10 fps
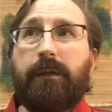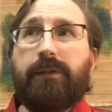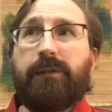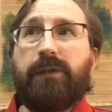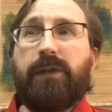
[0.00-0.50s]

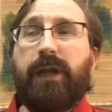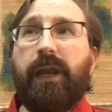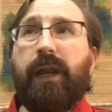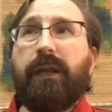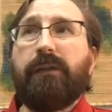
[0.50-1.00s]

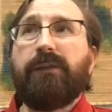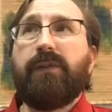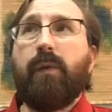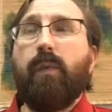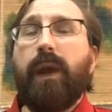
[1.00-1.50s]
change
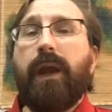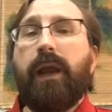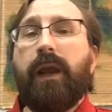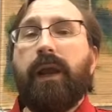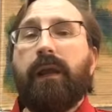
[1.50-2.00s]
the
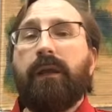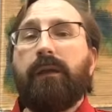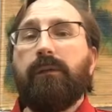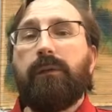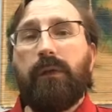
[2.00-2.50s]
way
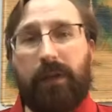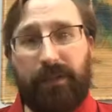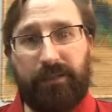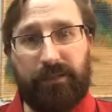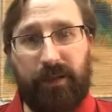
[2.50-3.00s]
you look
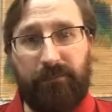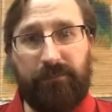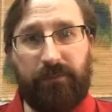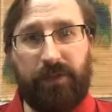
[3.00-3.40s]
at stuff.